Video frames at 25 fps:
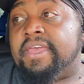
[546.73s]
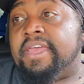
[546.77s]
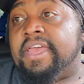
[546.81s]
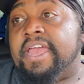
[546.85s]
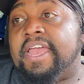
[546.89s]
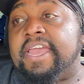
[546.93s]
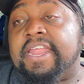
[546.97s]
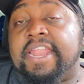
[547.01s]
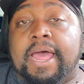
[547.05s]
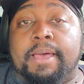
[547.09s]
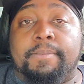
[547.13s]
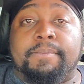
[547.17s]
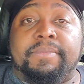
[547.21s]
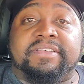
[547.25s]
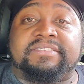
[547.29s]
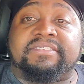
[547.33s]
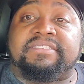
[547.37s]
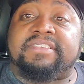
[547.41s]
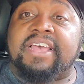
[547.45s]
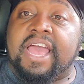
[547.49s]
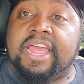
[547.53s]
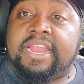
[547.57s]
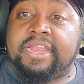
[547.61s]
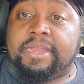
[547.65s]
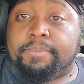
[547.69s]
And I'm
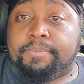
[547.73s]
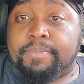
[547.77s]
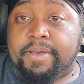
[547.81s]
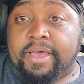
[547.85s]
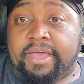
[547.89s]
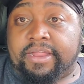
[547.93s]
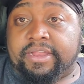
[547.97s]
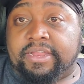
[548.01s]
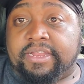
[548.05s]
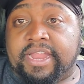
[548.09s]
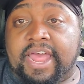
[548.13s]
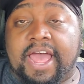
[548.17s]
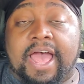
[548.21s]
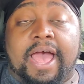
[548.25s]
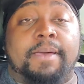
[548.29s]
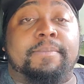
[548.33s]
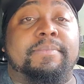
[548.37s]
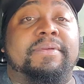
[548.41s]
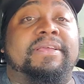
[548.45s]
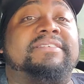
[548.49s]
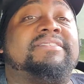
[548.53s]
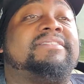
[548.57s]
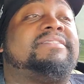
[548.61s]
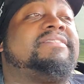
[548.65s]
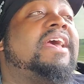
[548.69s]
excited about it. I'm
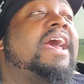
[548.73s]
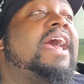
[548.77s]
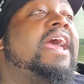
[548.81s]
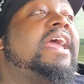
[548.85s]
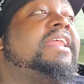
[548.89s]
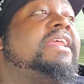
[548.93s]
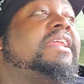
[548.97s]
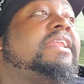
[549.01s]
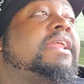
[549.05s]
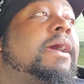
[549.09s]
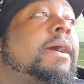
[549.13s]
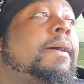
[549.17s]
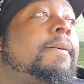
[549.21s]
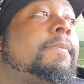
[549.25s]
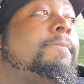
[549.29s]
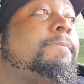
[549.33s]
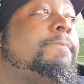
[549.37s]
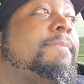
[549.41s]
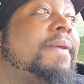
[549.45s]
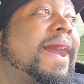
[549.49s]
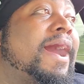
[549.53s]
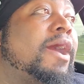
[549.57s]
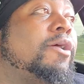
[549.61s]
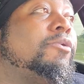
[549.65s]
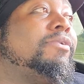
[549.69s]
excited
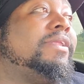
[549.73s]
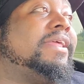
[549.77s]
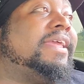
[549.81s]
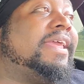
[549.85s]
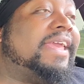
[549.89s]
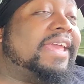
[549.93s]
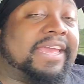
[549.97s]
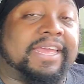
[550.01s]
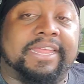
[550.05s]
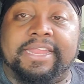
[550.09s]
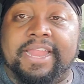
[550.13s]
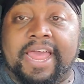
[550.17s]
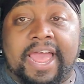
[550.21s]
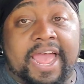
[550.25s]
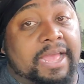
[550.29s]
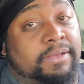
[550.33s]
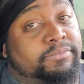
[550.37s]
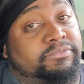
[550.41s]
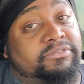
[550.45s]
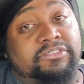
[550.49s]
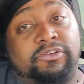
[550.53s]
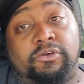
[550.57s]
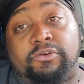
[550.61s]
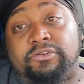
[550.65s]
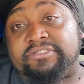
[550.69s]
about it. I'm
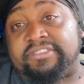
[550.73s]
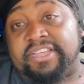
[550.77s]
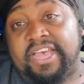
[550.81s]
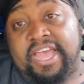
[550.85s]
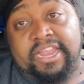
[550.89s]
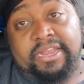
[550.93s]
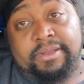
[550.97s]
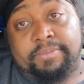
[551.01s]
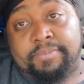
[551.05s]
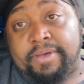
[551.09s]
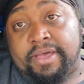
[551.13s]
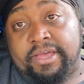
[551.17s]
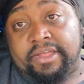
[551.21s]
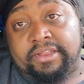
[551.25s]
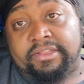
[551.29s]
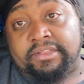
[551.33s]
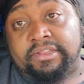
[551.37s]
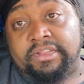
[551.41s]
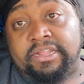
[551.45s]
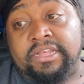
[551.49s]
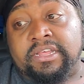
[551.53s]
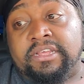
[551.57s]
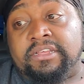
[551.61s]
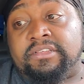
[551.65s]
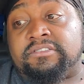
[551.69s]
so excited about it.
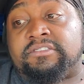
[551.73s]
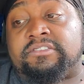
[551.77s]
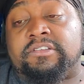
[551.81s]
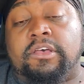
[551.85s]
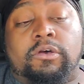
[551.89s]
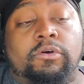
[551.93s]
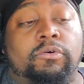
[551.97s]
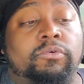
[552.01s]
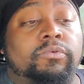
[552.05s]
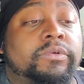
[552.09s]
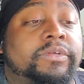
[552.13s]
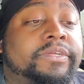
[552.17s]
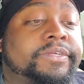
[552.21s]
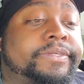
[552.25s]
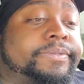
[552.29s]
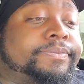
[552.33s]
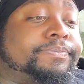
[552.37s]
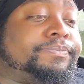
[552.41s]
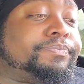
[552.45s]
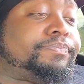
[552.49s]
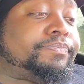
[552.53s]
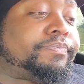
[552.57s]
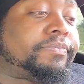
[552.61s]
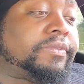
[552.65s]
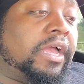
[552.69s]
So
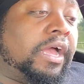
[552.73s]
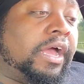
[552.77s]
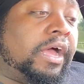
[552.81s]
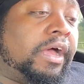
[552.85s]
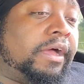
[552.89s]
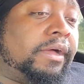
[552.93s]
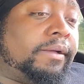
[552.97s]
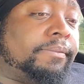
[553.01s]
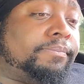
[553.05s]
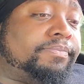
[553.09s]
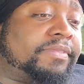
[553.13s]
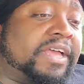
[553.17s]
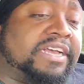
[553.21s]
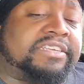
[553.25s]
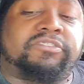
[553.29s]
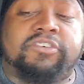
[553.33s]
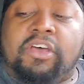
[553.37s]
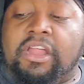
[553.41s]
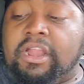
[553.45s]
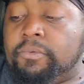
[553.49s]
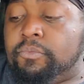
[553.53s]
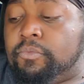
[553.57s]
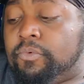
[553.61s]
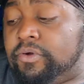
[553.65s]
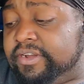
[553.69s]
that's
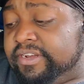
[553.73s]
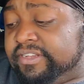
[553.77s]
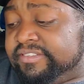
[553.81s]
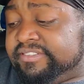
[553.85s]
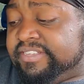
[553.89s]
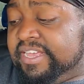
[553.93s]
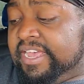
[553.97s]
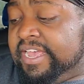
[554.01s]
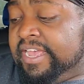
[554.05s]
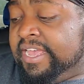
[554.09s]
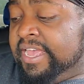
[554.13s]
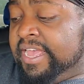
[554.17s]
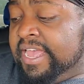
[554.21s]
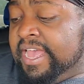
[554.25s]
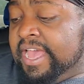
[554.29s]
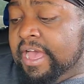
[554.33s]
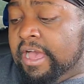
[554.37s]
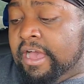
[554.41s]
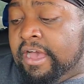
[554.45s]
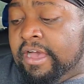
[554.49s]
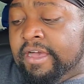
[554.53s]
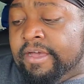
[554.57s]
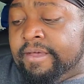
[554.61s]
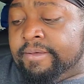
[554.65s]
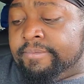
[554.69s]
all I wanted to say.
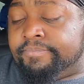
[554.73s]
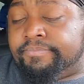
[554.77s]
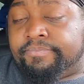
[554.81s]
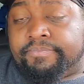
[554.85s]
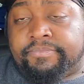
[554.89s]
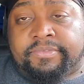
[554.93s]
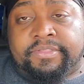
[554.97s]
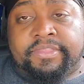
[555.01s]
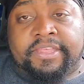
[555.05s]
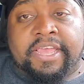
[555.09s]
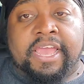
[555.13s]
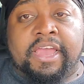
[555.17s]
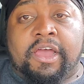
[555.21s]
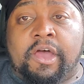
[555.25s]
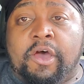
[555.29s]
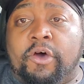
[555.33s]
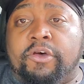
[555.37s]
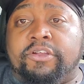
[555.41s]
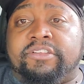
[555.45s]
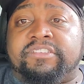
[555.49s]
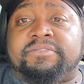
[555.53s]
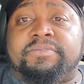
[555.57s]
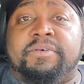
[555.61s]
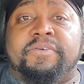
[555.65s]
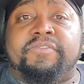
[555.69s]
Yeah,
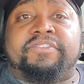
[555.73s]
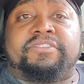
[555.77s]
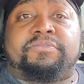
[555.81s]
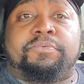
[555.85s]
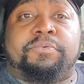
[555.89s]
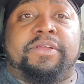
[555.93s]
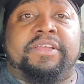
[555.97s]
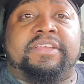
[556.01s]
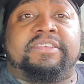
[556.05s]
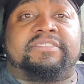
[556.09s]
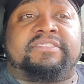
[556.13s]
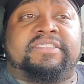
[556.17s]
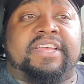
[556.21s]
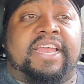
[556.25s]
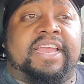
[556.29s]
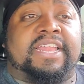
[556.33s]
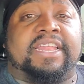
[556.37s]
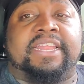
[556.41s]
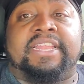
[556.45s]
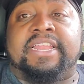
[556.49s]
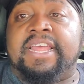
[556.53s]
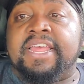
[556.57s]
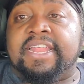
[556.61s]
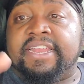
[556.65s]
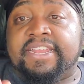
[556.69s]
Aldon Smith is
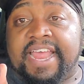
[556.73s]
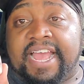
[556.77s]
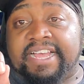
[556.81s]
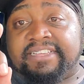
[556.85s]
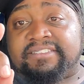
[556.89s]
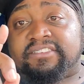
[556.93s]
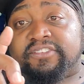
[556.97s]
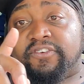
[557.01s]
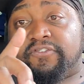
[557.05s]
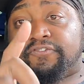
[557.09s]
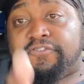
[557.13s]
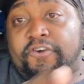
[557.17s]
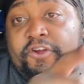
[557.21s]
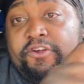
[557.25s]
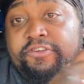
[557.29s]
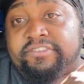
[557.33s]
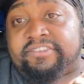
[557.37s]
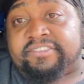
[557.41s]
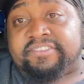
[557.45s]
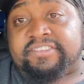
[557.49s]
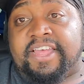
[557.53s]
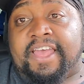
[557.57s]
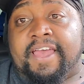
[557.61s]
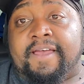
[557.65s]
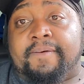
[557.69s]
reinstated. That's the first
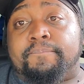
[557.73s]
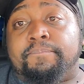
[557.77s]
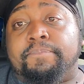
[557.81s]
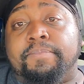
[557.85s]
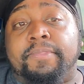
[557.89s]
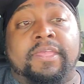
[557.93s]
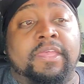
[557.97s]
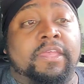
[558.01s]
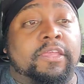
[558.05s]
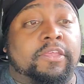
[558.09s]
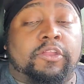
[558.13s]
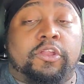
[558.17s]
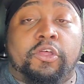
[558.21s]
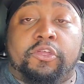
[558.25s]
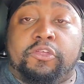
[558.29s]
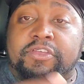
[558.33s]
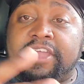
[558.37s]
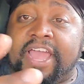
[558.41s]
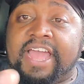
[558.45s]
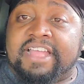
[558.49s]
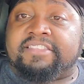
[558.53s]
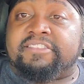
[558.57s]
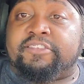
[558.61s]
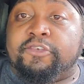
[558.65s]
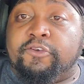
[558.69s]
step. You know, you
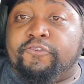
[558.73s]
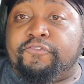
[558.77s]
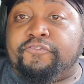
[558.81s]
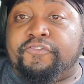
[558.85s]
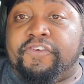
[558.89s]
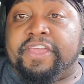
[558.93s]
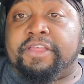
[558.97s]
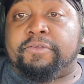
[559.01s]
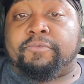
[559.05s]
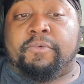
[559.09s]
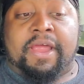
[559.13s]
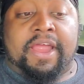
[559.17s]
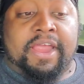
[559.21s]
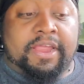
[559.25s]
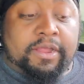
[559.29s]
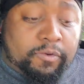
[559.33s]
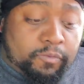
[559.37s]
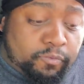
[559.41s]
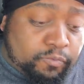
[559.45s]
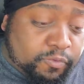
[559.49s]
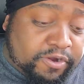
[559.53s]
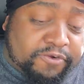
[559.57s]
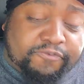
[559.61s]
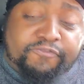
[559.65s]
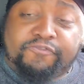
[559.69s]
got 2 feet, right?
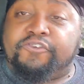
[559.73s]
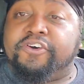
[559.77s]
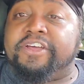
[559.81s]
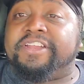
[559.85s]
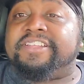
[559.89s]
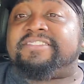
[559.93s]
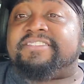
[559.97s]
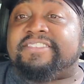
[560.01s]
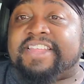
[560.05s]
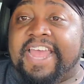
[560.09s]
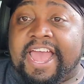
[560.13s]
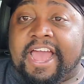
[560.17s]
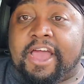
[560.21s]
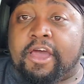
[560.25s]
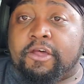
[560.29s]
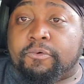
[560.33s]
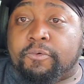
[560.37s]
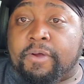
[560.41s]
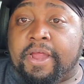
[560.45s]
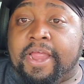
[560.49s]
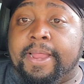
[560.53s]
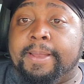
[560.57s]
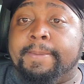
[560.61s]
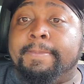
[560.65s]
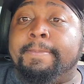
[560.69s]
1 foot is down,
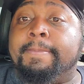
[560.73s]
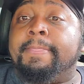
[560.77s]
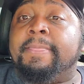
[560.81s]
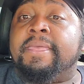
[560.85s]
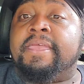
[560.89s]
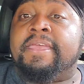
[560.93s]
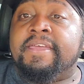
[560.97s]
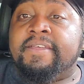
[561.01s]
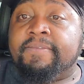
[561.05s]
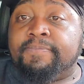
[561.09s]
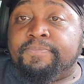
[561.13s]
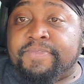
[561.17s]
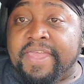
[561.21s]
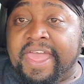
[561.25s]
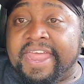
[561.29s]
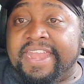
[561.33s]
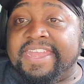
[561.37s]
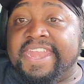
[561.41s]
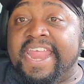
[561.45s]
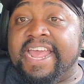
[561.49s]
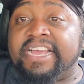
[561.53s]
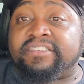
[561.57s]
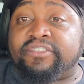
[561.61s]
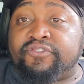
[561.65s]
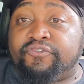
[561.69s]
right? That
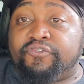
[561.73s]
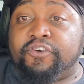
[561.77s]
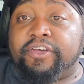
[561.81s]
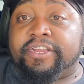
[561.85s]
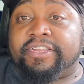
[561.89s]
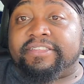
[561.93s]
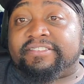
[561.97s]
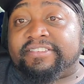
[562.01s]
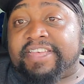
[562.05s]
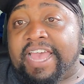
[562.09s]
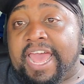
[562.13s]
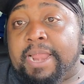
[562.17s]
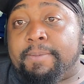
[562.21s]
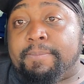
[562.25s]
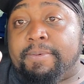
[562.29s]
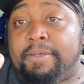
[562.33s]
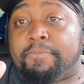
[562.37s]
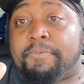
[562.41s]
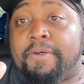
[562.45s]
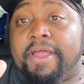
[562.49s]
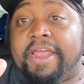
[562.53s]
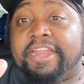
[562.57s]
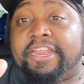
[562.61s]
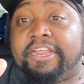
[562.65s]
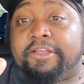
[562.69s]
next foot's got to be
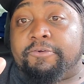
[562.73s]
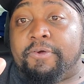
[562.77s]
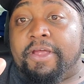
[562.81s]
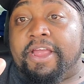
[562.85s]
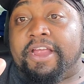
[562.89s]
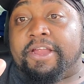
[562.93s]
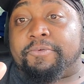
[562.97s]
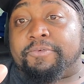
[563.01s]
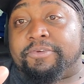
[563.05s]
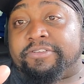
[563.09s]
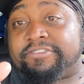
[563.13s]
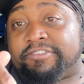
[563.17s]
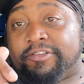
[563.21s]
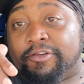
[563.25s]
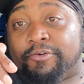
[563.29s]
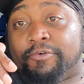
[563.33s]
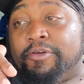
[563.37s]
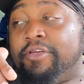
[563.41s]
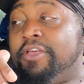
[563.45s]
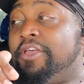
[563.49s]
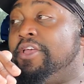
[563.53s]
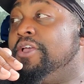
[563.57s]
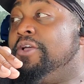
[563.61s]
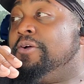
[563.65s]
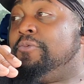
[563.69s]
Randy Gregory. So
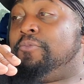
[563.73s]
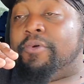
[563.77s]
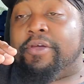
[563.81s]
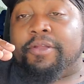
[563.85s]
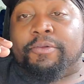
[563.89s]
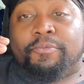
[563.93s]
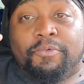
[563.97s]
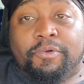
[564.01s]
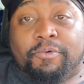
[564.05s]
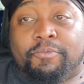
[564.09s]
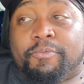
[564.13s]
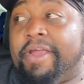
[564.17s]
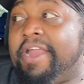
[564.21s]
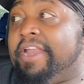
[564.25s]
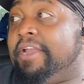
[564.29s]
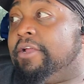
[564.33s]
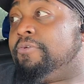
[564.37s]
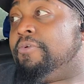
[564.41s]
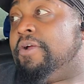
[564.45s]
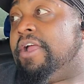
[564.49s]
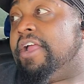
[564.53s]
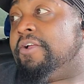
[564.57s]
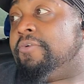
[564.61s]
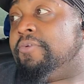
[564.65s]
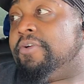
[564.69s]
when Randy
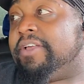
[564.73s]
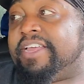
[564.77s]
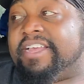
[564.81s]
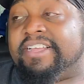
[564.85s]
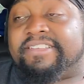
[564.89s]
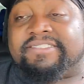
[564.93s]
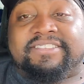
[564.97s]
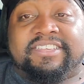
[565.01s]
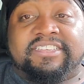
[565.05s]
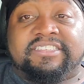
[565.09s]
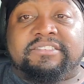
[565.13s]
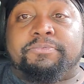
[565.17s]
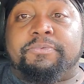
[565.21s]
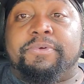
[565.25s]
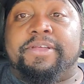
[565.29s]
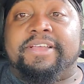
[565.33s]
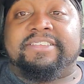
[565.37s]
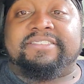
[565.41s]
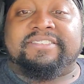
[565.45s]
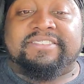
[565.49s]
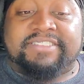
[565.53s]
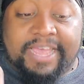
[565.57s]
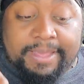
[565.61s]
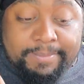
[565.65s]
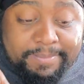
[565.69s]
Gregory gets his
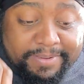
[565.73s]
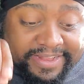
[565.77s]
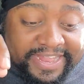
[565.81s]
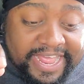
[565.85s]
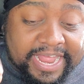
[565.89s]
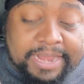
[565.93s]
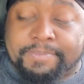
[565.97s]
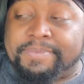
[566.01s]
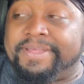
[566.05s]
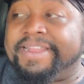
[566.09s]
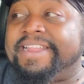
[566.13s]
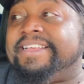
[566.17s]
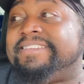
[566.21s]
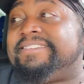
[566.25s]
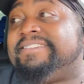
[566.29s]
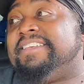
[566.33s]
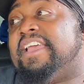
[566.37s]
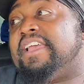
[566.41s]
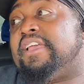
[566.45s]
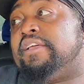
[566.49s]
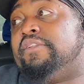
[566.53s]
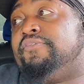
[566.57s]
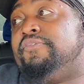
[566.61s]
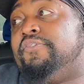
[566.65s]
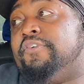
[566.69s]
reinstatement, that'll be that
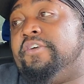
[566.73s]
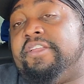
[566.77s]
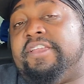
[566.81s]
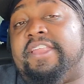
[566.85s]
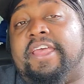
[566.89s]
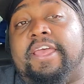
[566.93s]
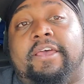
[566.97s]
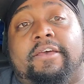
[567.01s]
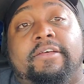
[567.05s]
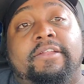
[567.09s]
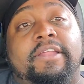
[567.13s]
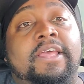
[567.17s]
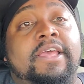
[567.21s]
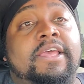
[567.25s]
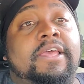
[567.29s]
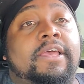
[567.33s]
second foot down.